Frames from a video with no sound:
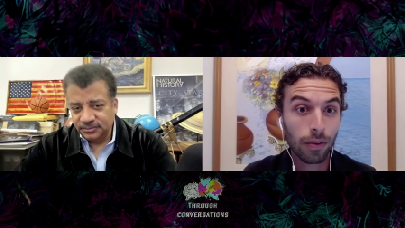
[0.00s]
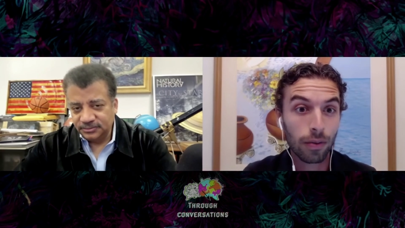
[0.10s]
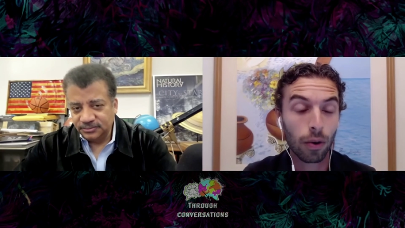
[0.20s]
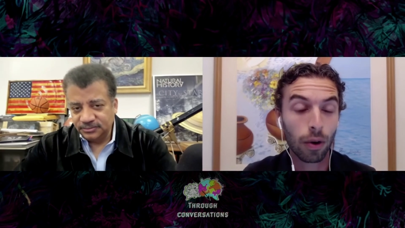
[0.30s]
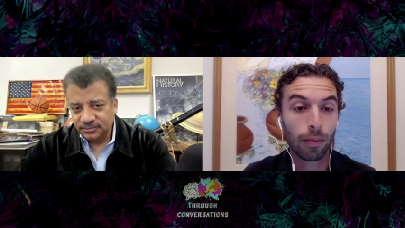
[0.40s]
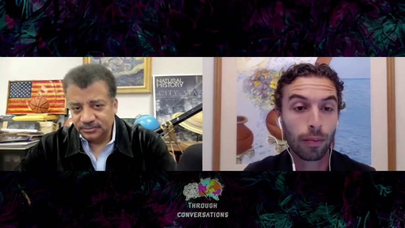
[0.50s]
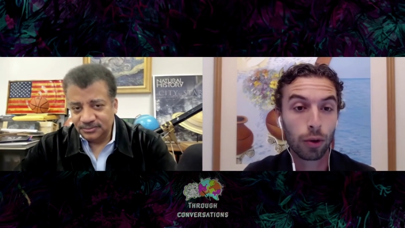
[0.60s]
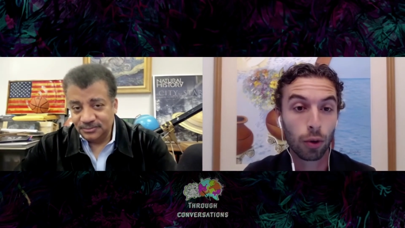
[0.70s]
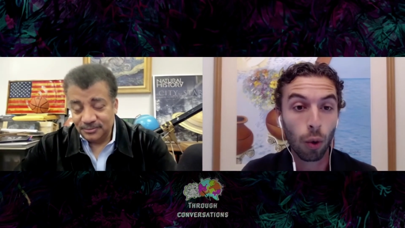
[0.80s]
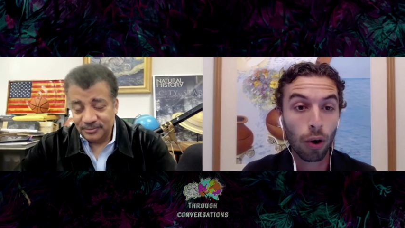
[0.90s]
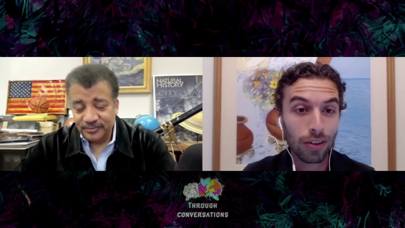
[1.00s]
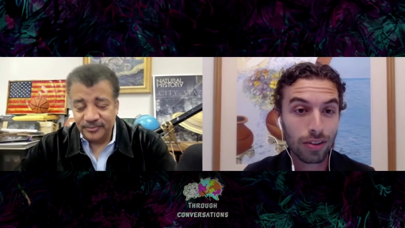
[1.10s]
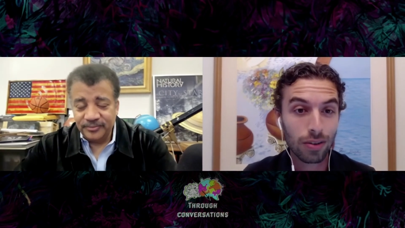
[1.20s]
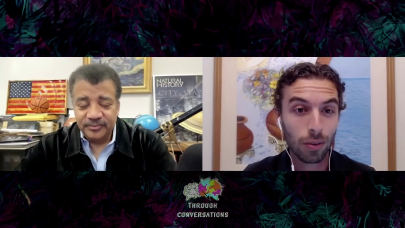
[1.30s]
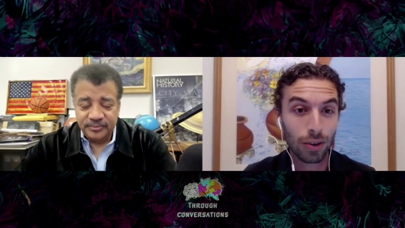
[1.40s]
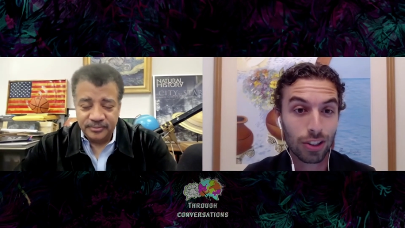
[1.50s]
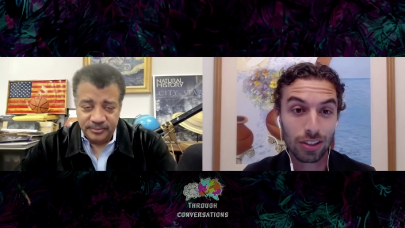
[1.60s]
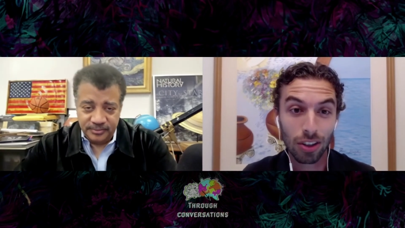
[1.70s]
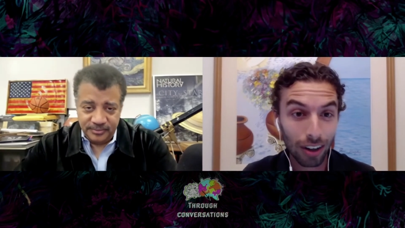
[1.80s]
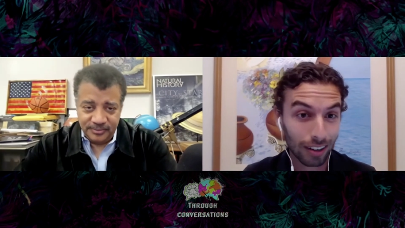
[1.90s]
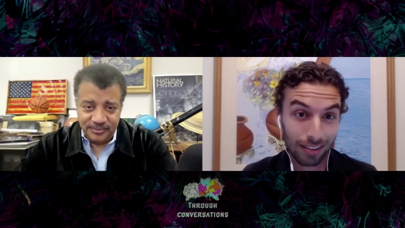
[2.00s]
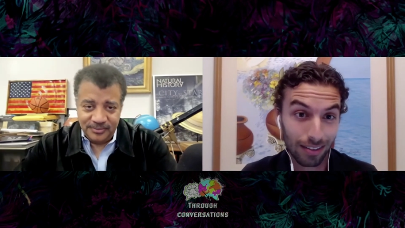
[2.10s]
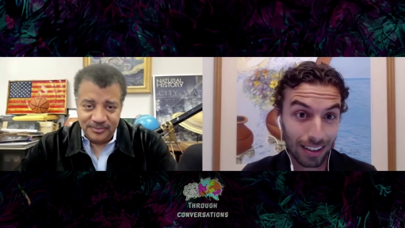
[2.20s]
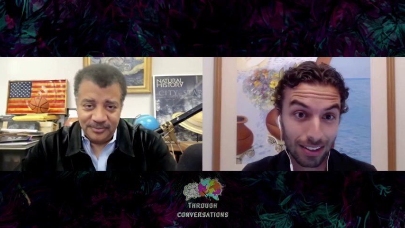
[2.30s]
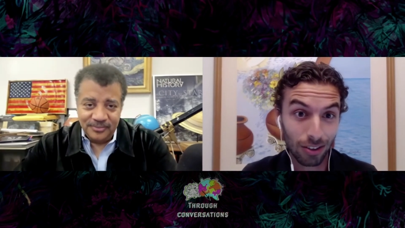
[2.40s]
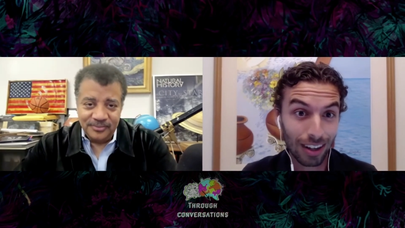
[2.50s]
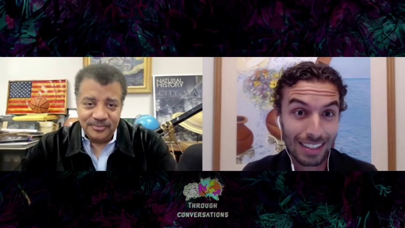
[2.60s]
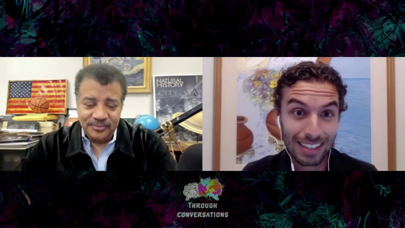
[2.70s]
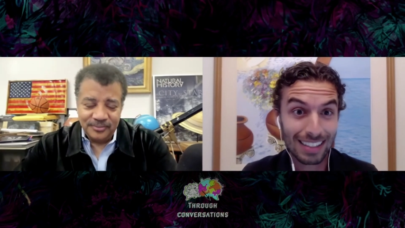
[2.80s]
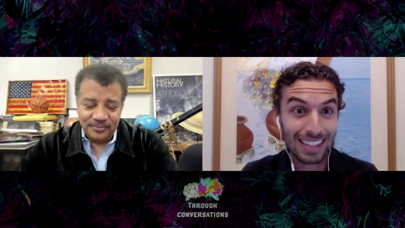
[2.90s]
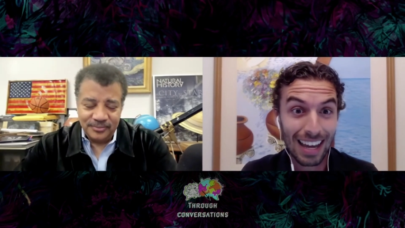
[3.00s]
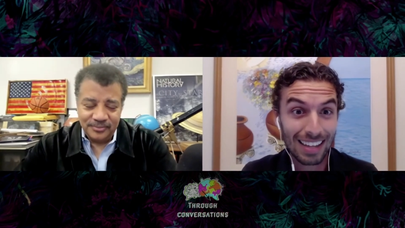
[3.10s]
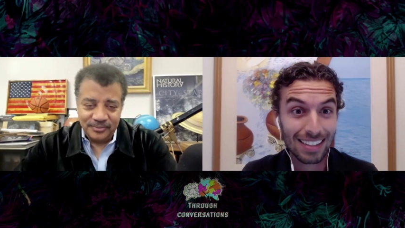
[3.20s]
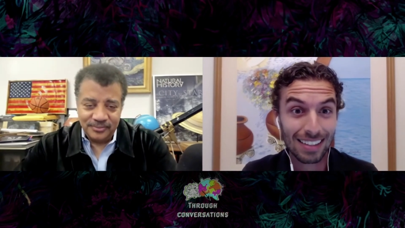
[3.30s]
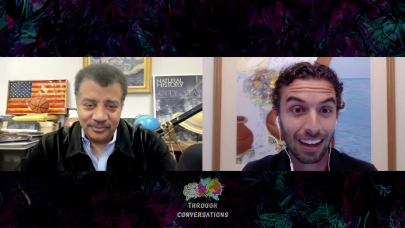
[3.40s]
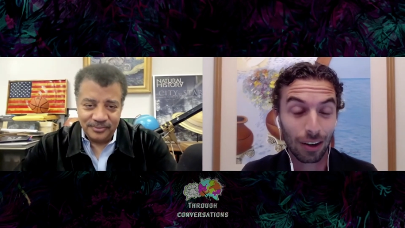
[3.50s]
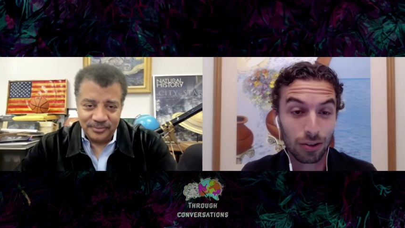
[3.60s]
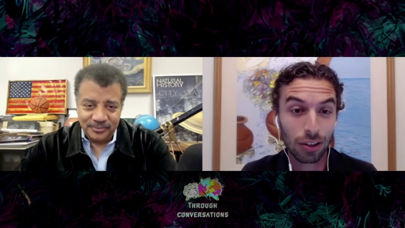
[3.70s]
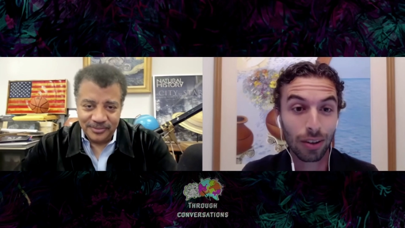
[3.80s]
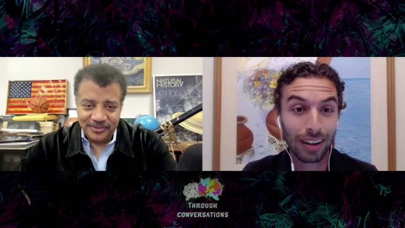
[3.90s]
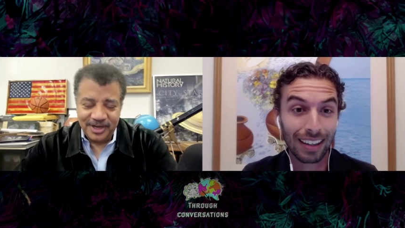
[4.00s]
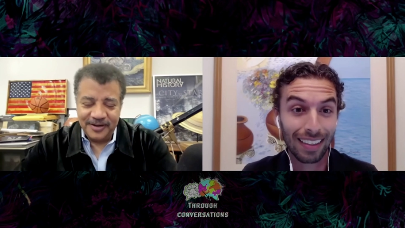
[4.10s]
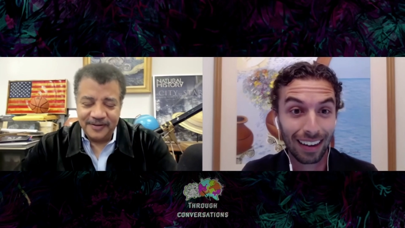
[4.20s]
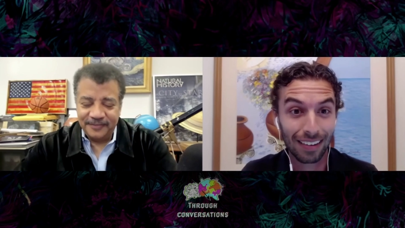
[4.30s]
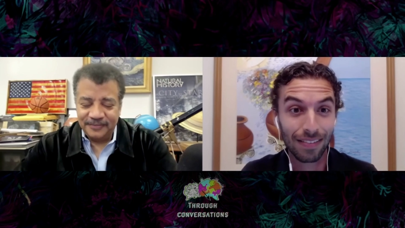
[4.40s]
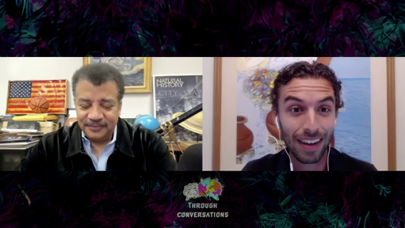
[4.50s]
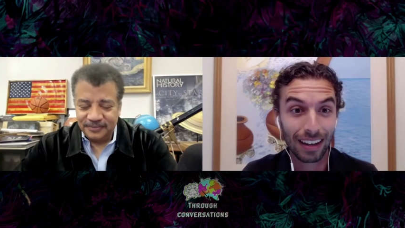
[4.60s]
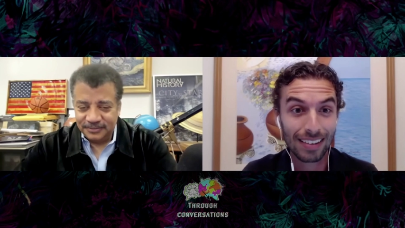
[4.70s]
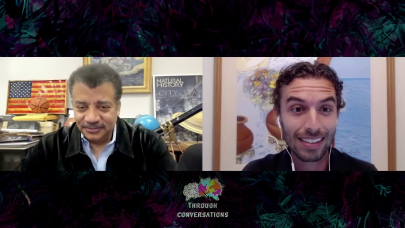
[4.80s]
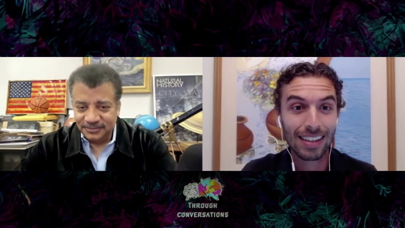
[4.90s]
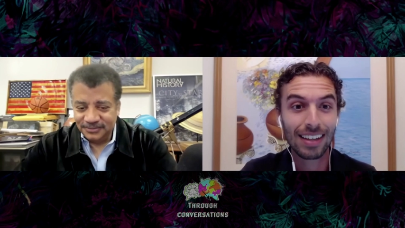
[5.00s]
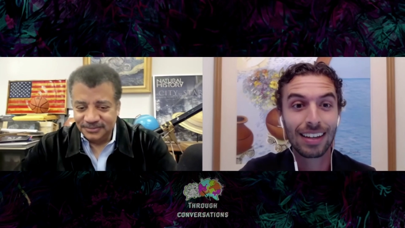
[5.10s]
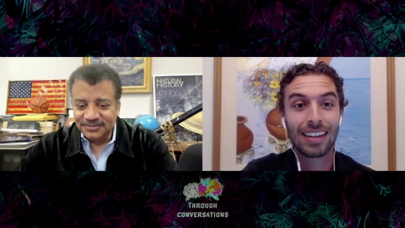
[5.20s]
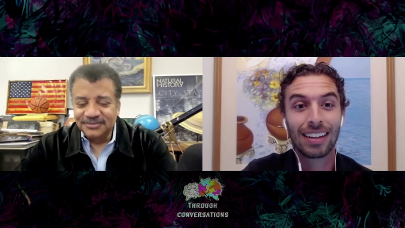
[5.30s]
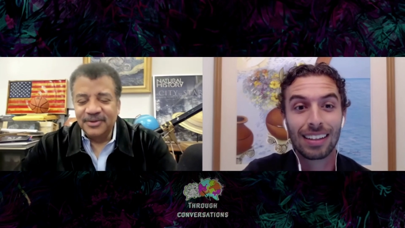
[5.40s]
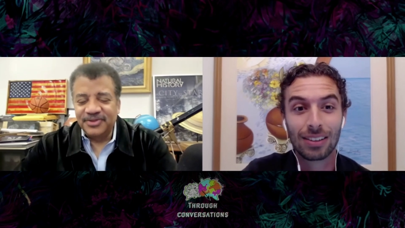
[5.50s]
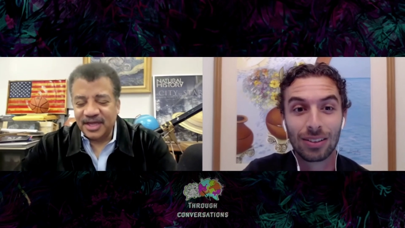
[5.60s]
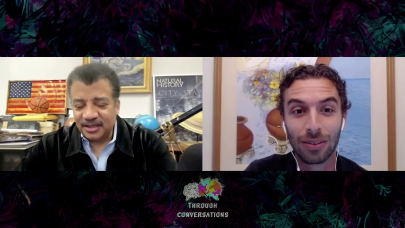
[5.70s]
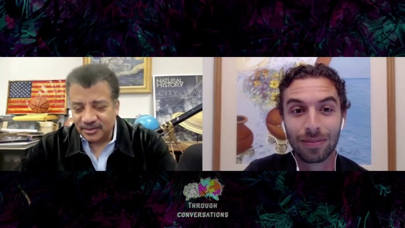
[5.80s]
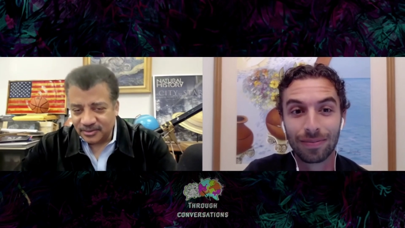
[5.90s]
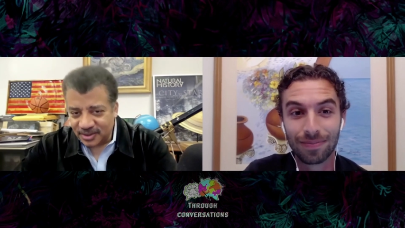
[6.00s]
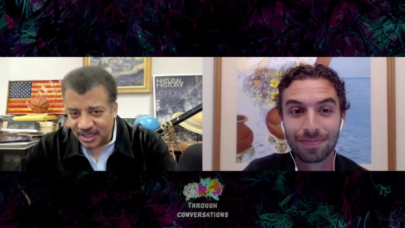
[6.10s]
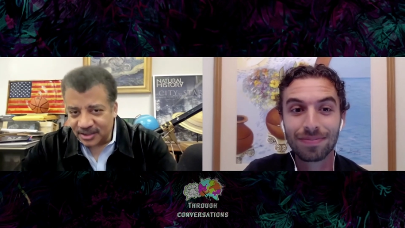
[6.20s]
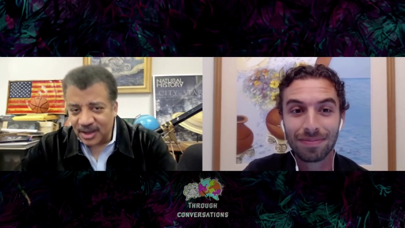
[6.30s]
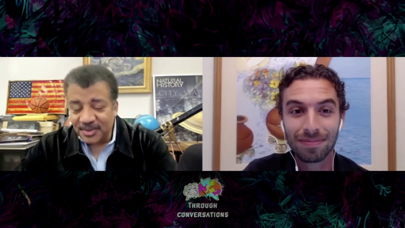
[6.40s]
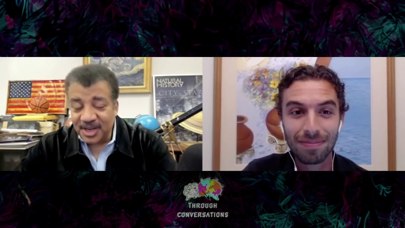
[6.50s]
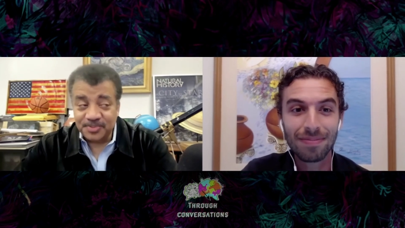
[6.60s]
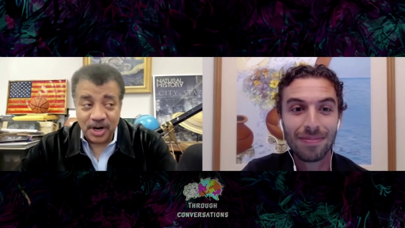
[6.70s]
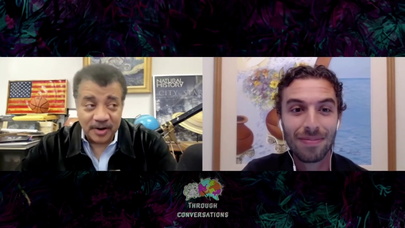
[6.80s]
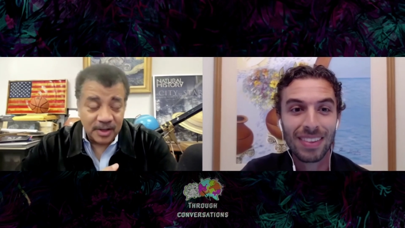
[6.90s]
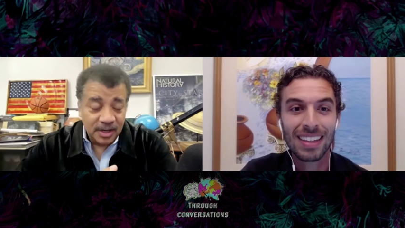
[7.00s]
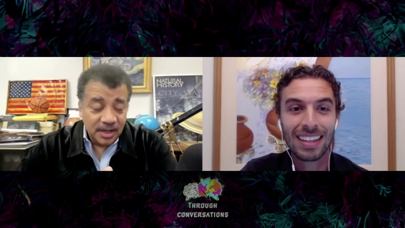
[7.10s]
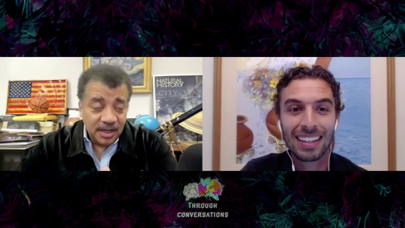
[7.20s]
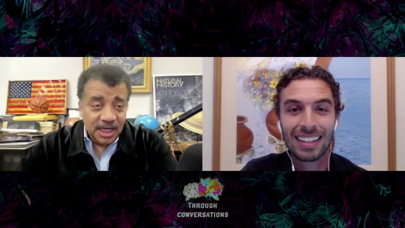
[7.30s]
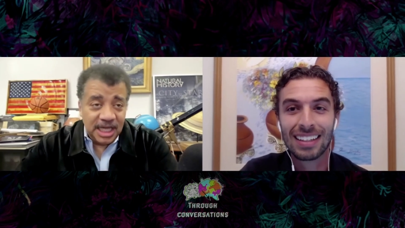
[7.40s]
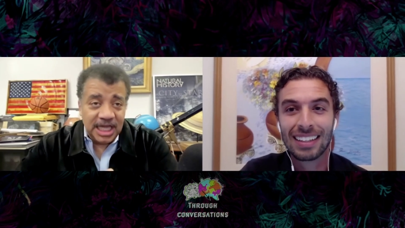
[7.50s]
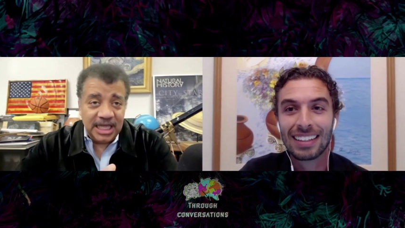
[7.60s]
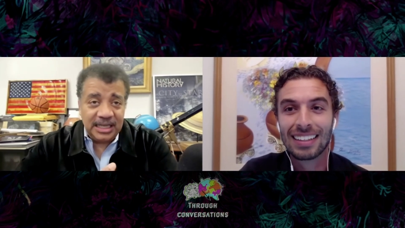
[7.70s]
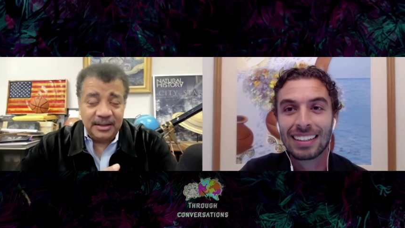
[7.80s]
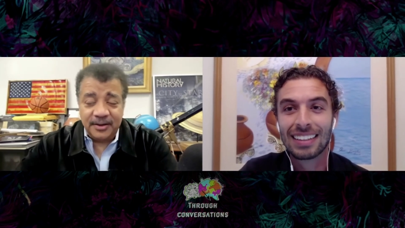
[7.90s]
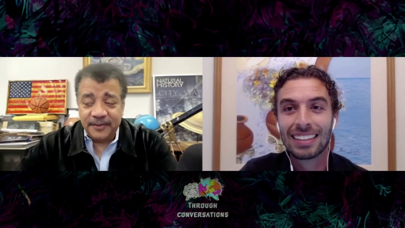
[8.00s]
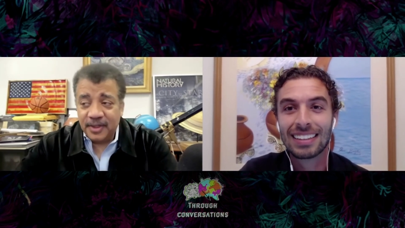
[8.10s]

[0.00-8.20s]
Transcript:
Speaker 1: from your words, which is not it's not an easy task, articulating that effect. Well, thank you.
Speaker 2: Thank you. I mean, that's part of, you know,